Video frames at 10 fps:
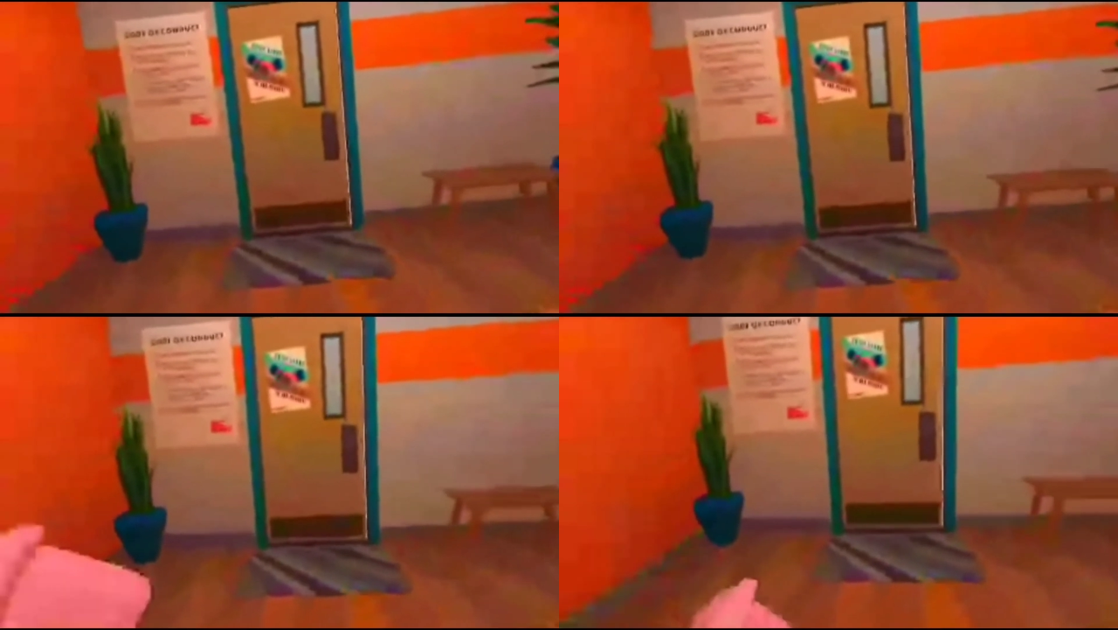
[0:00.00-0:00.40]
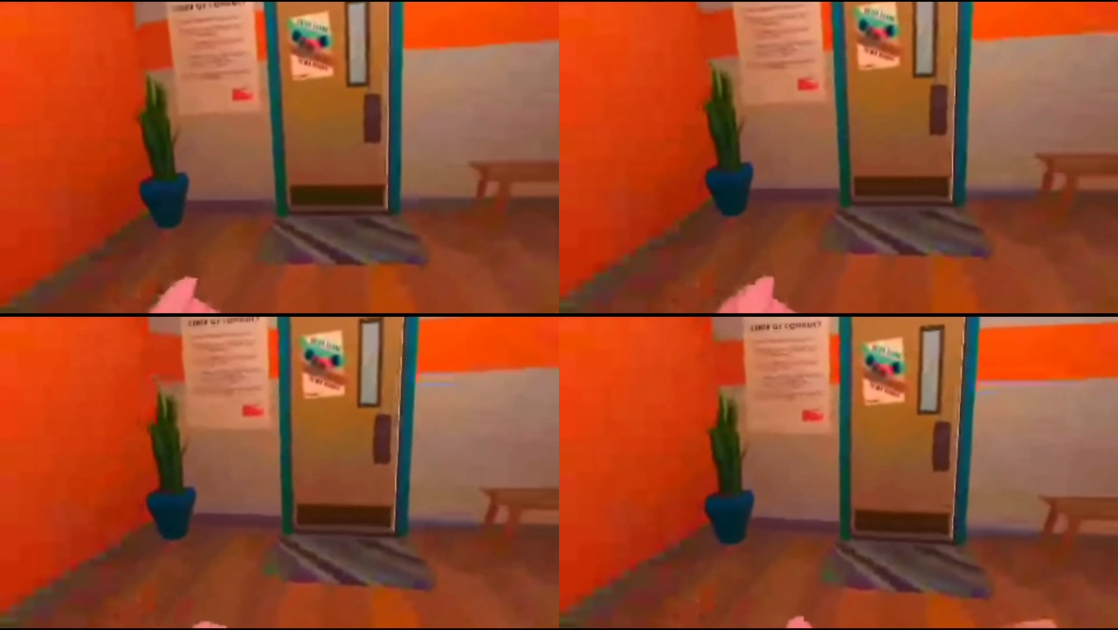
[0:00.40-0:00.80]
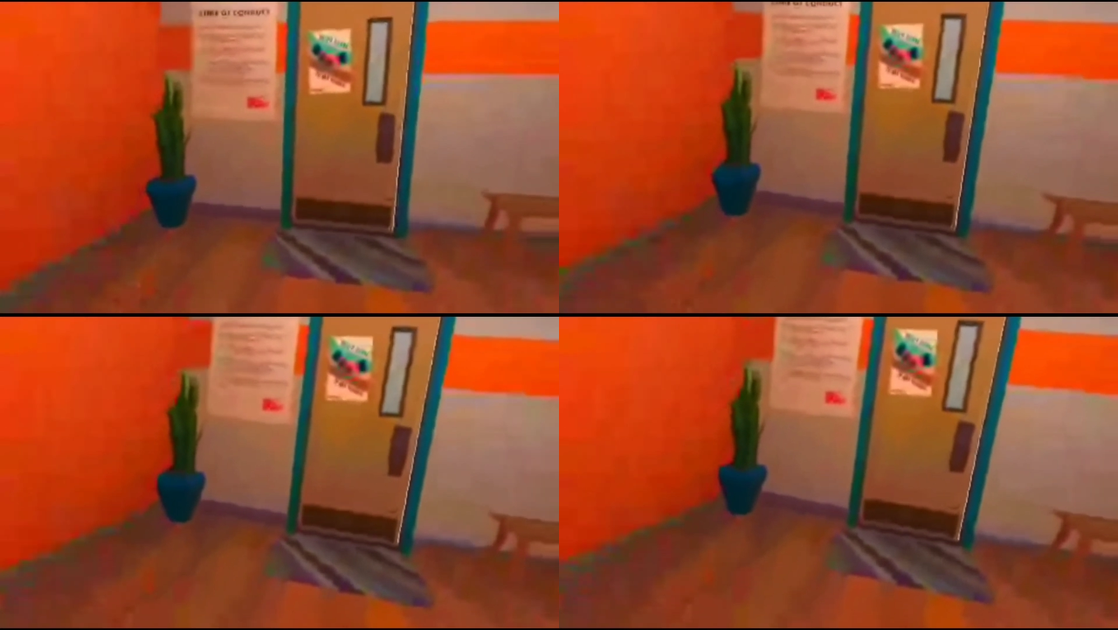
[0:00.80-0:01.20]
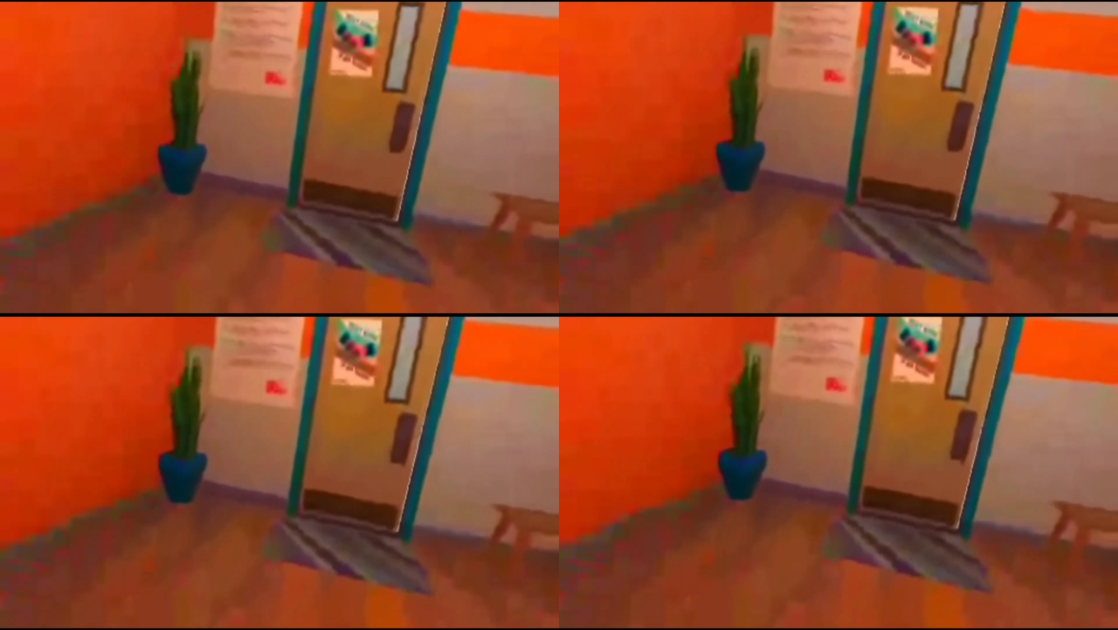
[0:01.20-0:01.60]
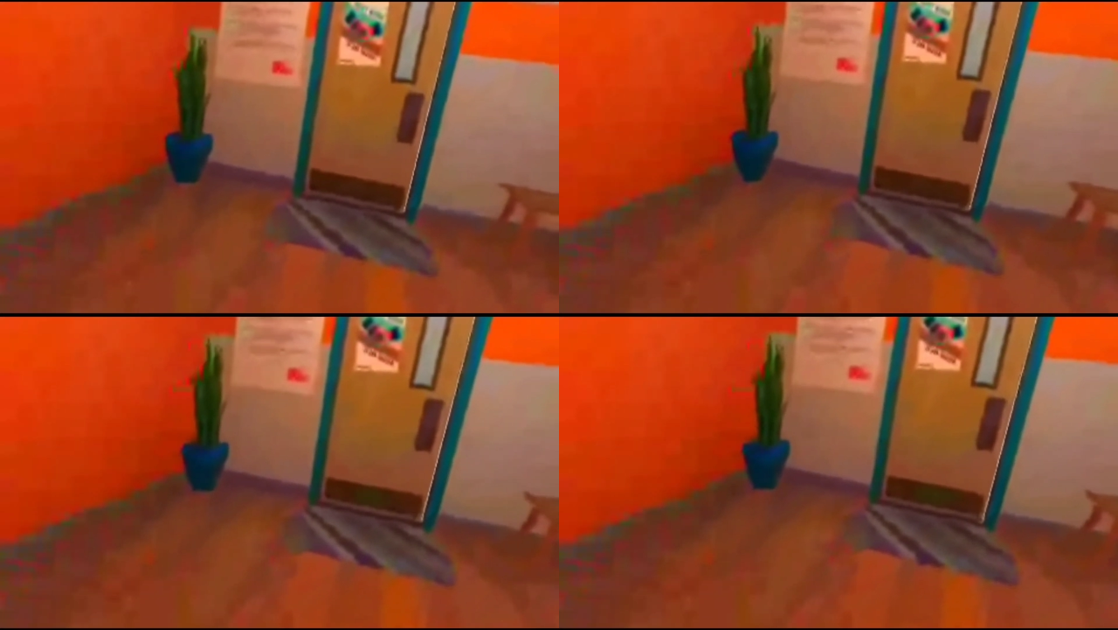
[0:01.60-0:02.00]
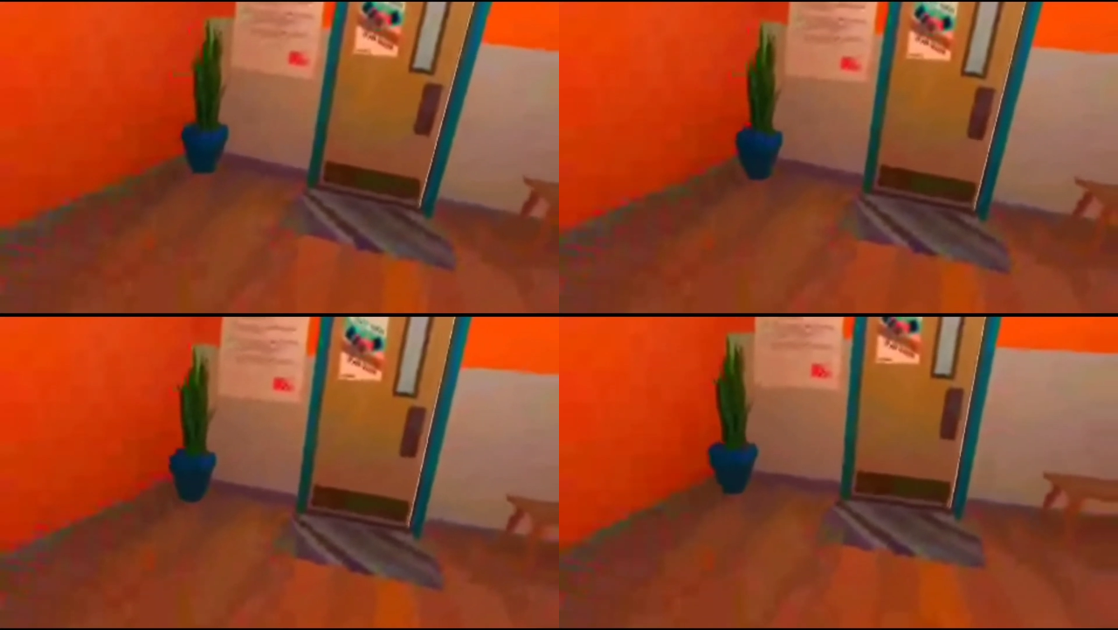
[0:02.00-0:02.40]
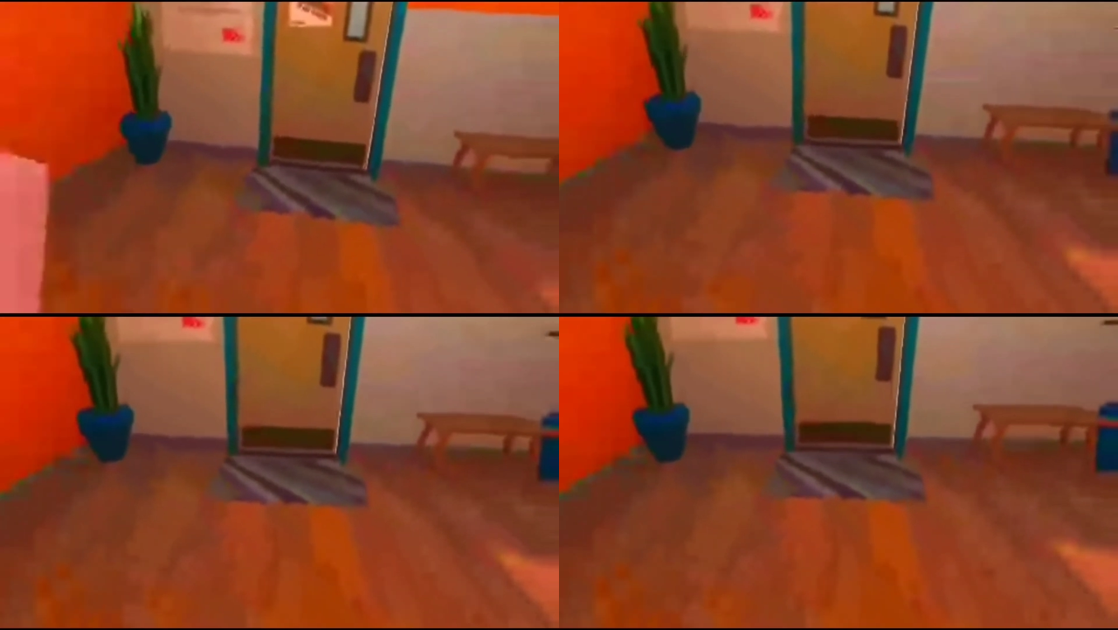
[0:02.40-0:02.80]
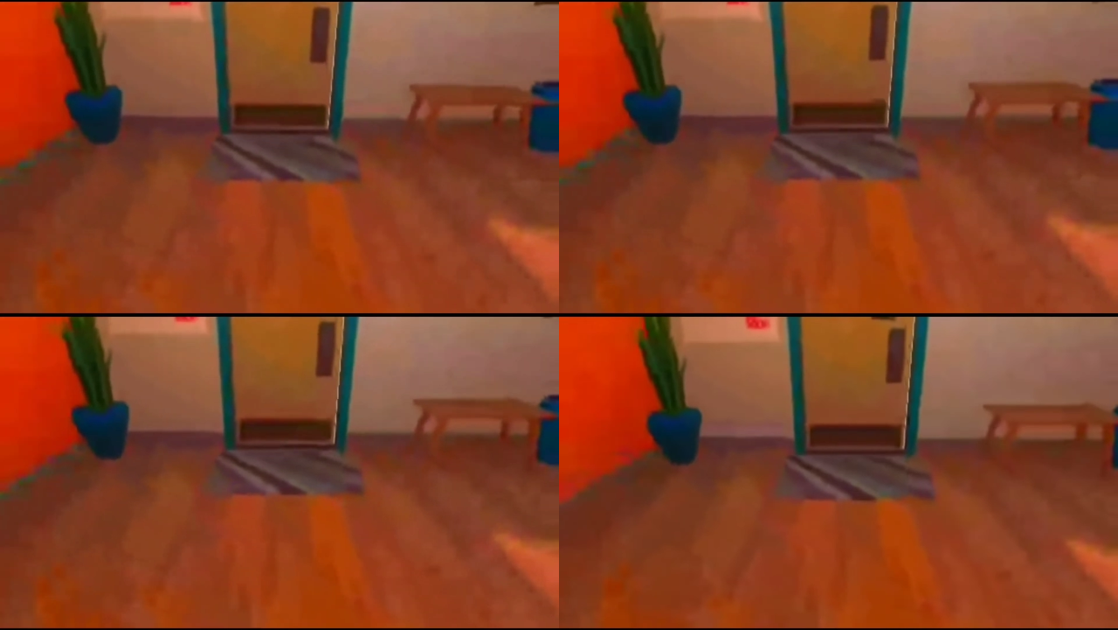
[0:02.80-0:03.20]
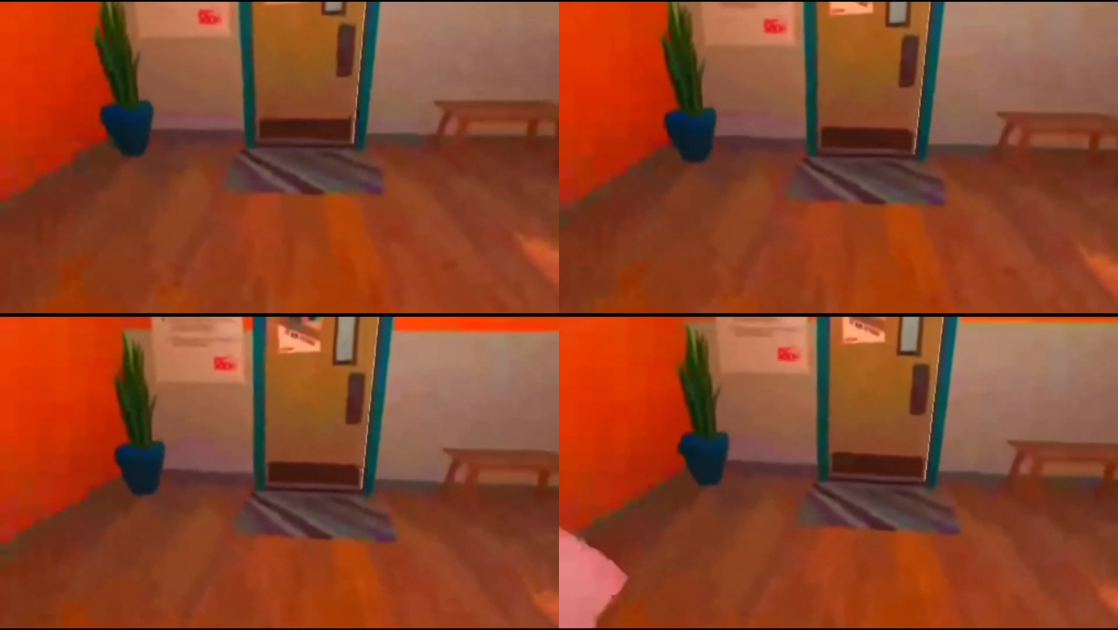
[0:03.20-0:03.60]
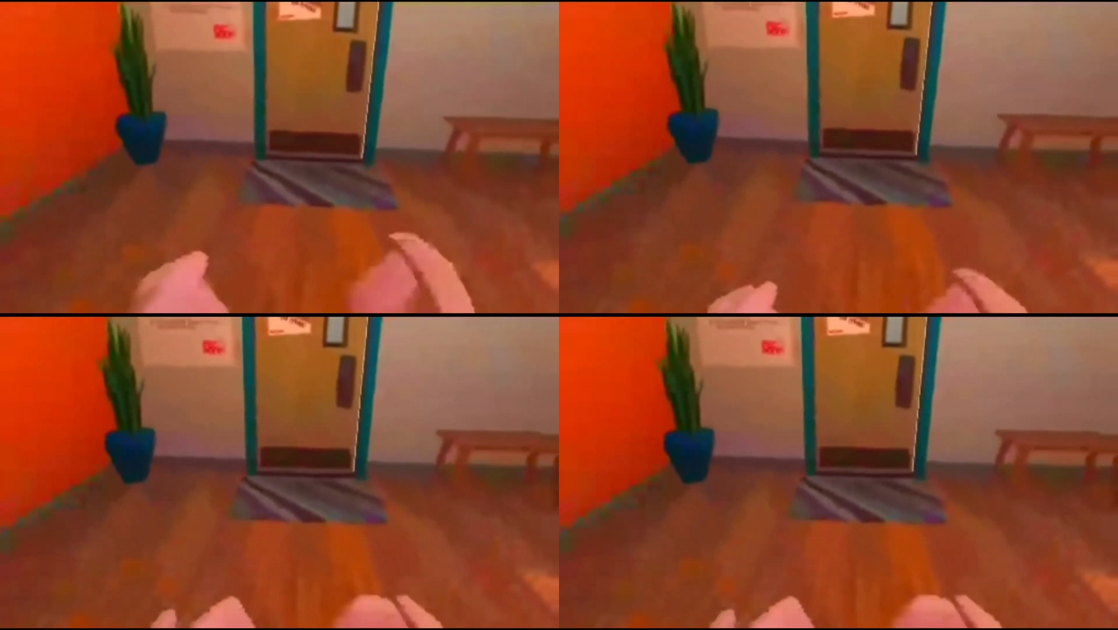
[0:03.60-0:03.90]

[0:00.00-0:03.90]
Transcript: Nobody's mouth can be seen.